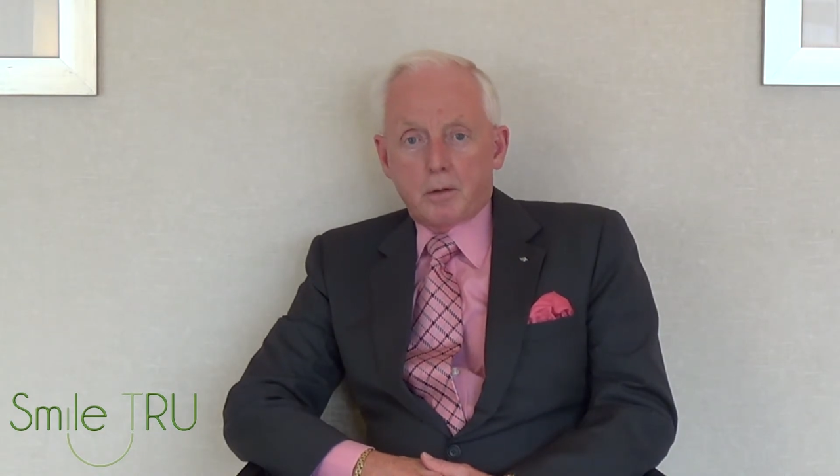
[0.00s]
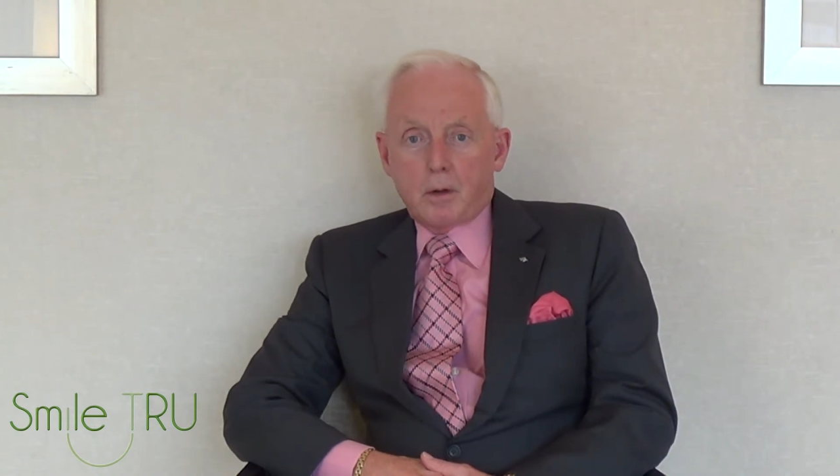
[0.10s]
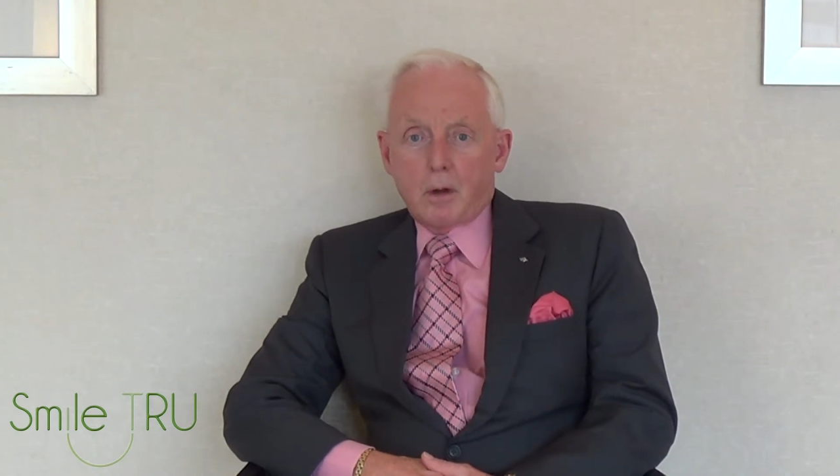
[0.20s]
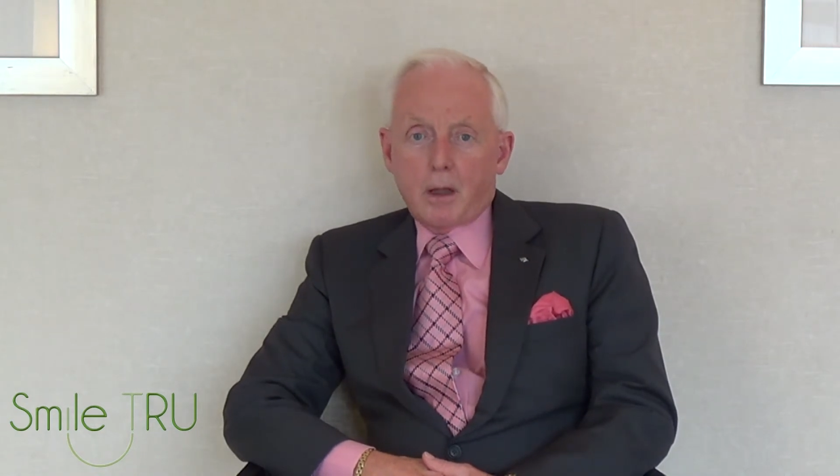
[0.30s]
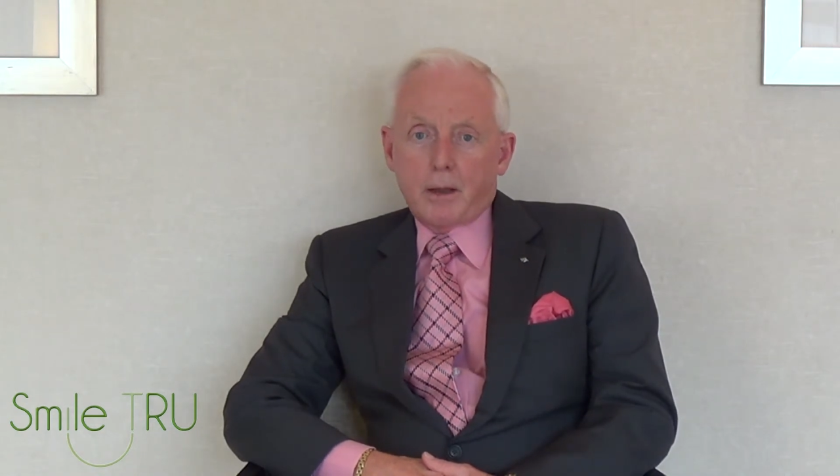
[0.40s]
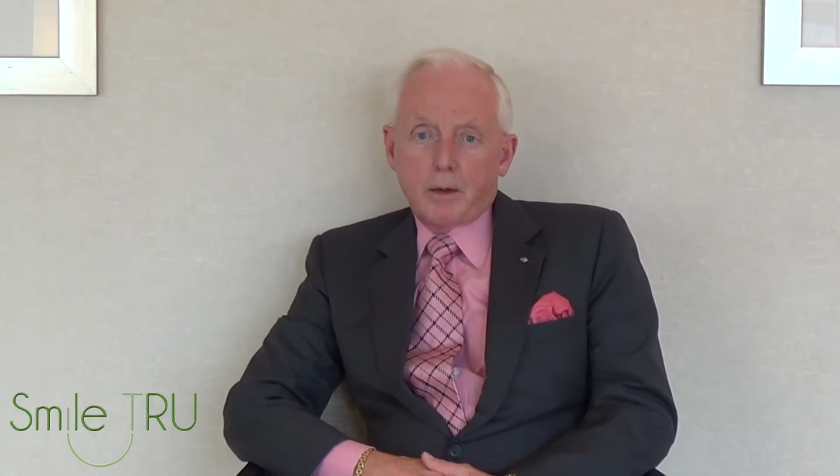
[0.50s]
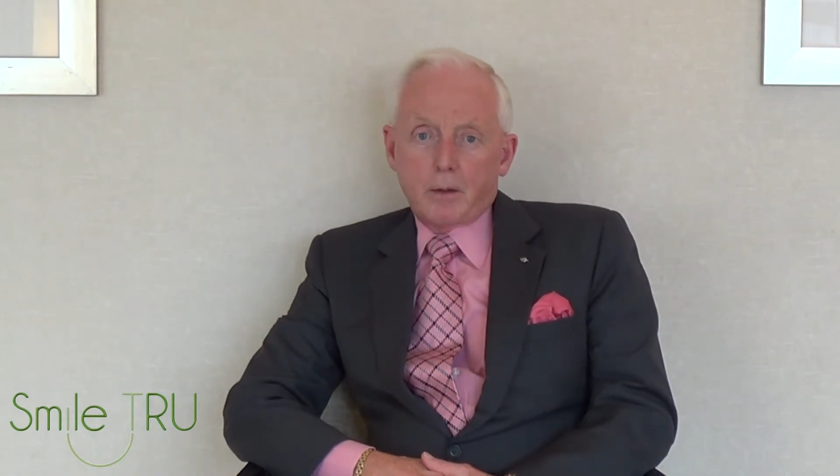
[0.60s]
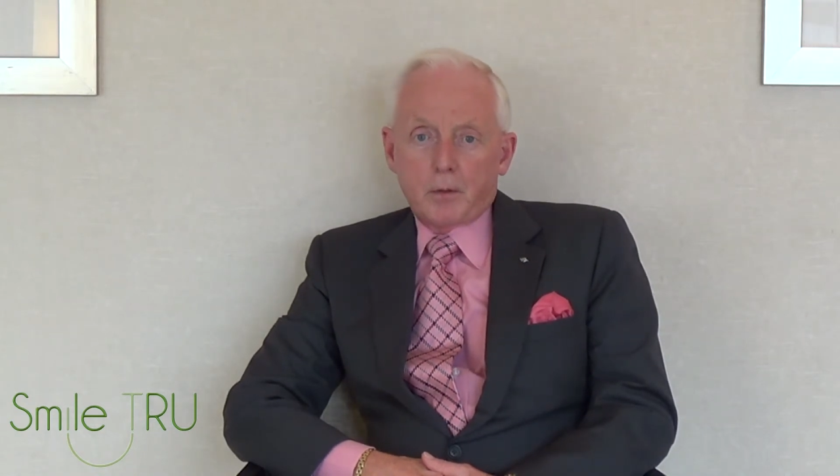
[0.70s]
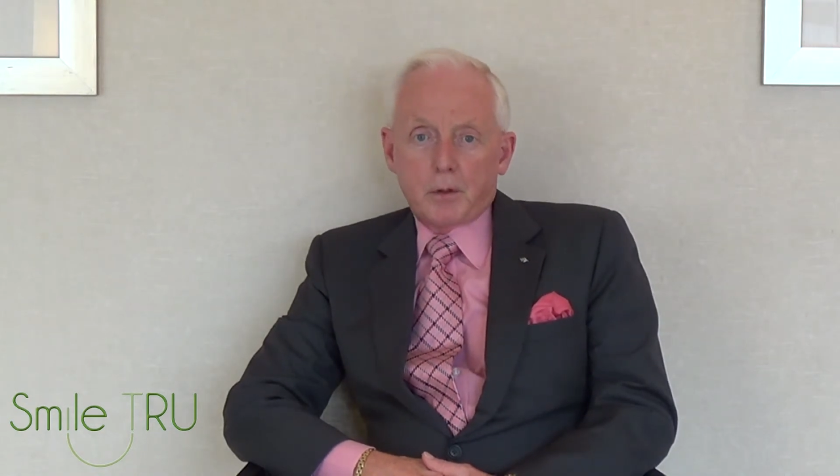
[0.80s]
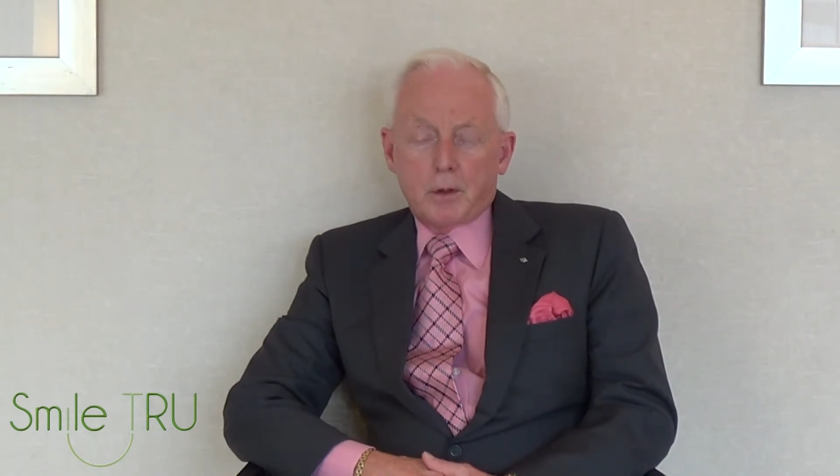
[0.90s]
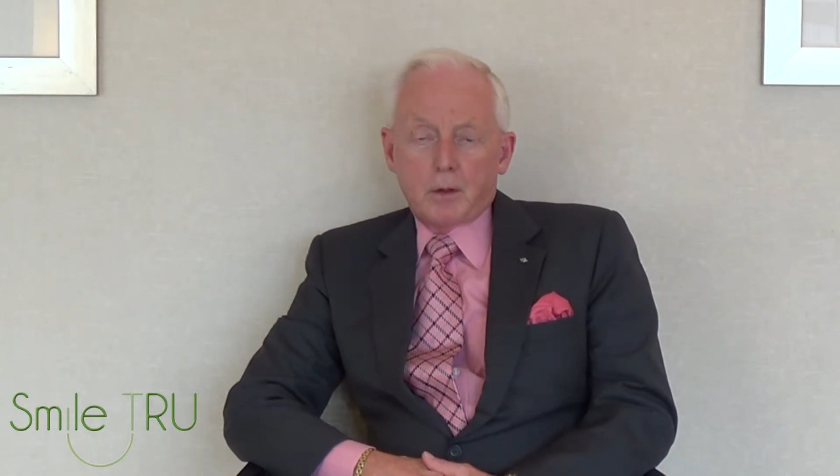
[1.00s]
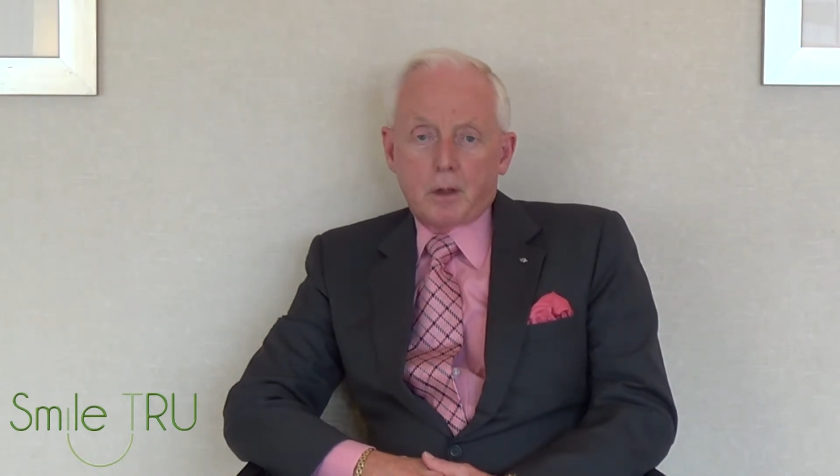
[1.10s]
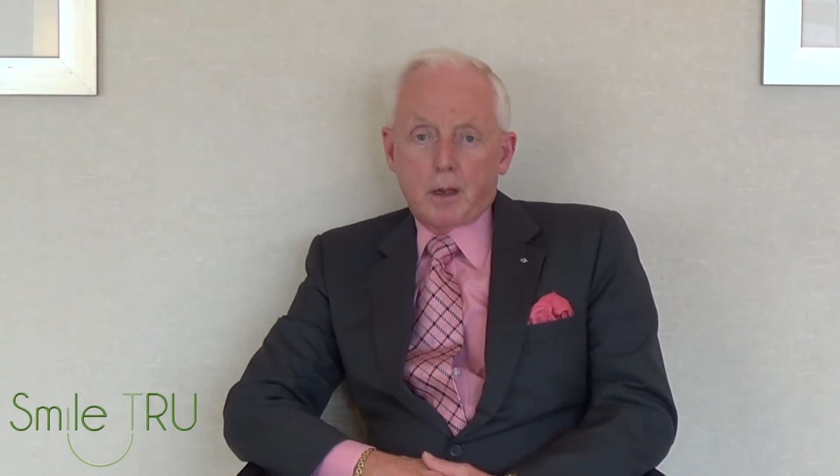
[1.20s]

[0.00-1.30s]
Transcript: as aligning the 6